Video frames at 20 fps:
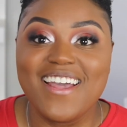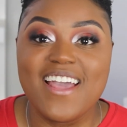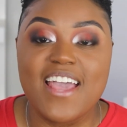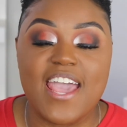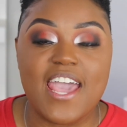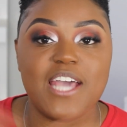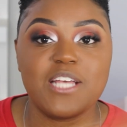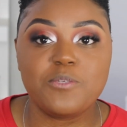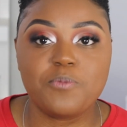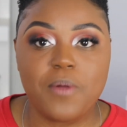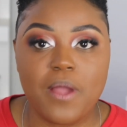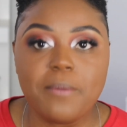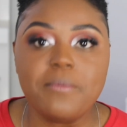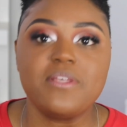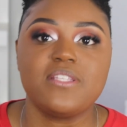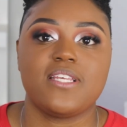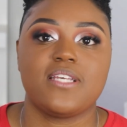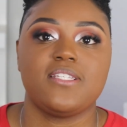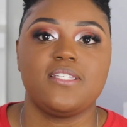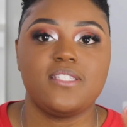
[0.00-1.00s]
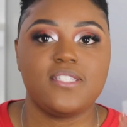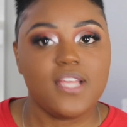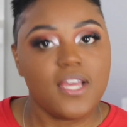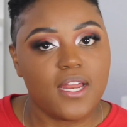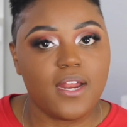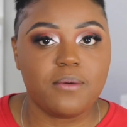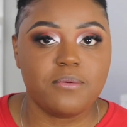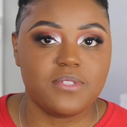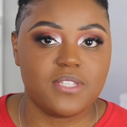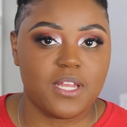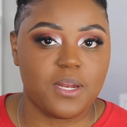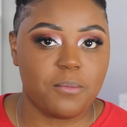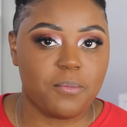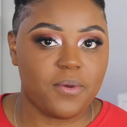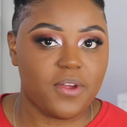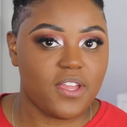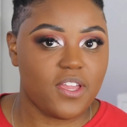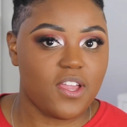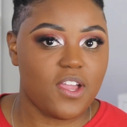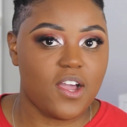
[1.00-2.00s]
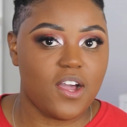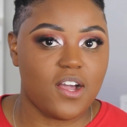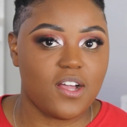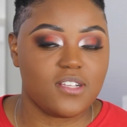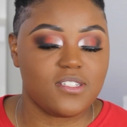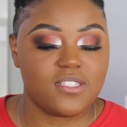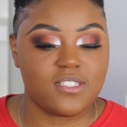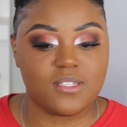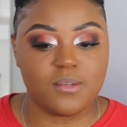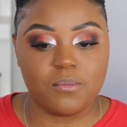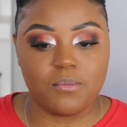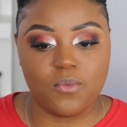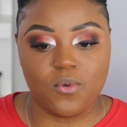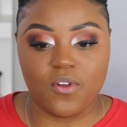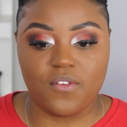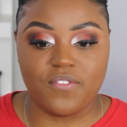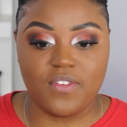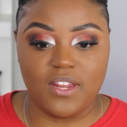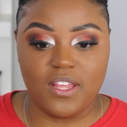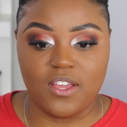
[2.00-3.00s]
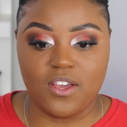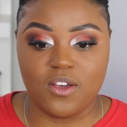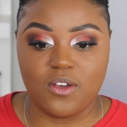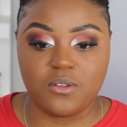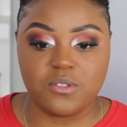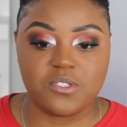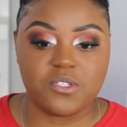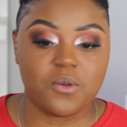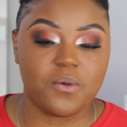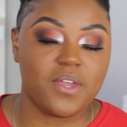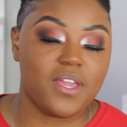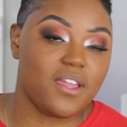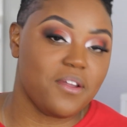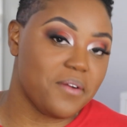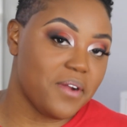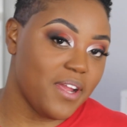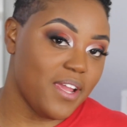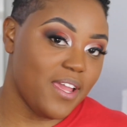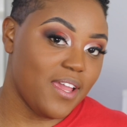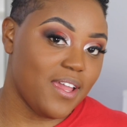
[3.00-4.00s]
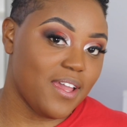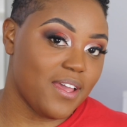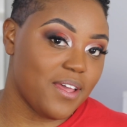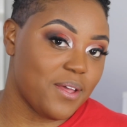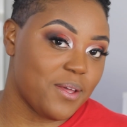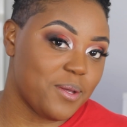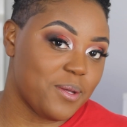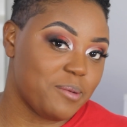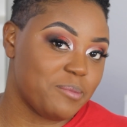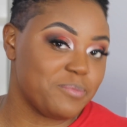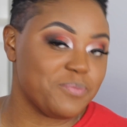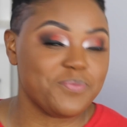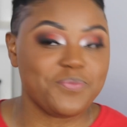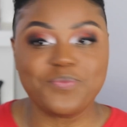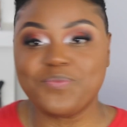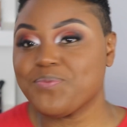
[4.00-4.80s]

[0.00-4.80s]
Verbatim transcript: as promised, I said I was gonna bring y'all some more videos, so here I am,